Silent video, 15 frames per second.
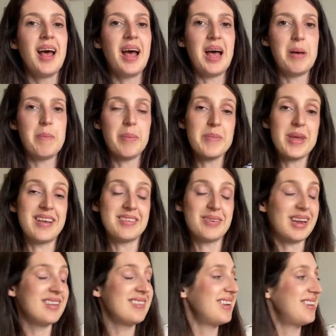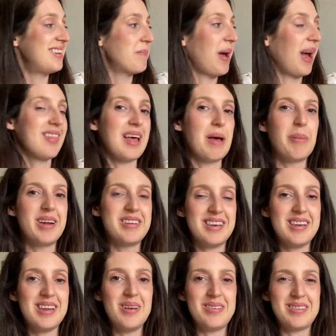Um, yeah, so I considered it back then, but I
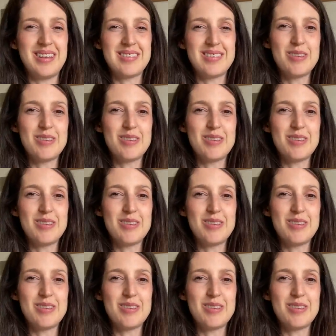didn't use it.